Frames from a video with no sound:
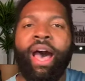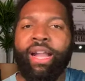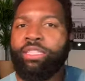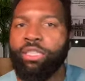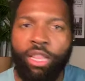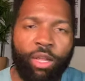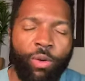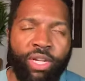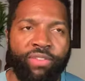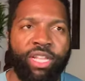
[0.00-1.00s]
And so I
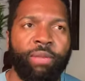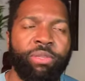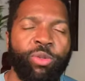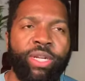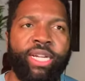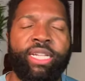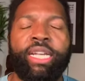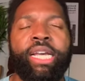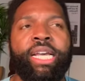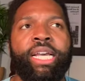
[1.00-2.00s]
physically have a,
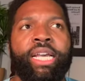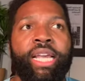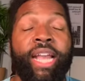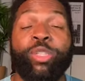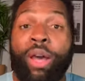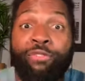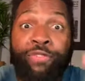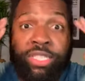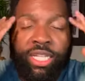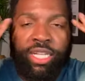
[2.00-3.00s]
a memory
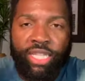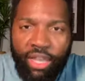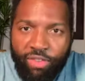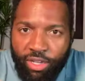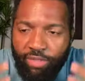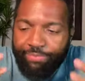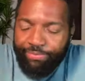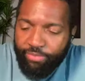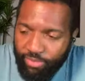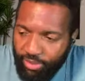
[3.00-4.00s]
of, of this
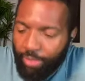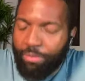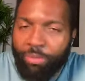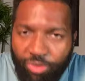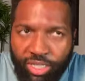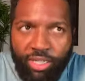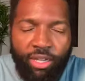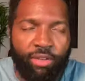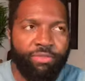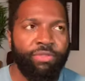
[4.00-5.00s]
place
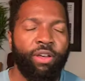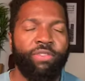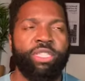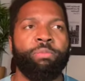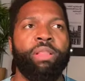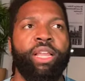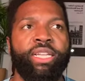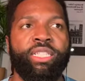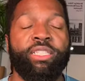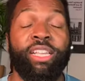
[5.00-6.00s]
very, very
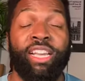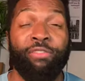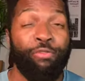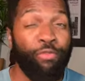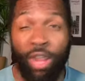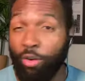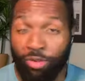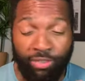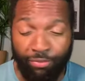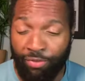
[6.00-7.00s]
compact. Like you think New
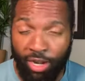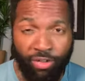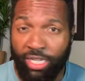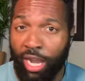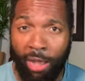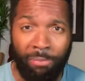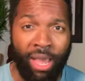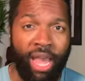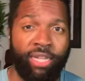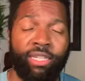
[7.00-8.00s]
York is dense,
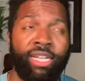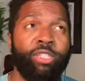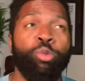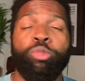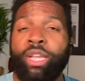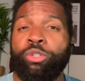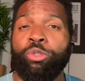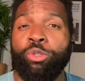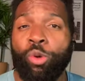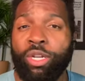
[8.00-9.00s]
and then you go to
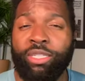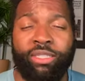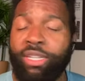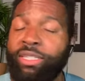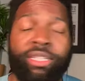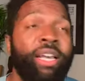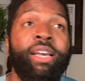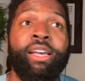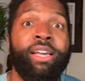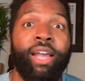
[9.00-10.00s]
Dharavi,
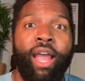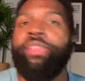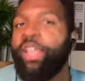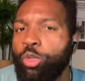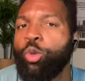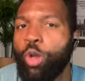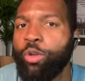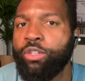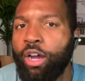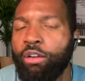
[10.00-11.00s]
and it's like
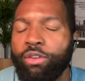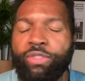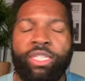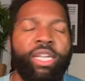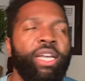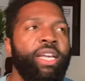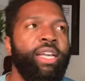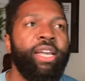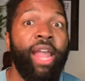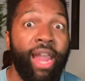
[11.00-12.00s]
people on people on
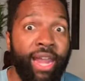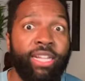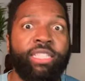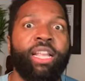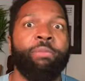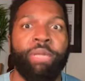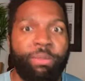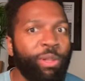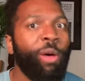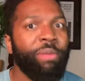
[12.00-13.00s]
people. And in
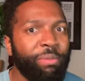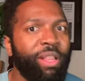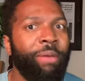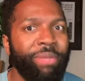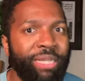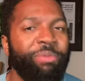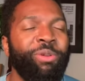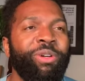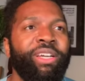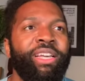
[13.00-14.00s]
between that, there's more
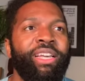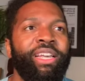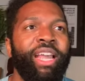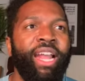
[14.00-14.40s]
people.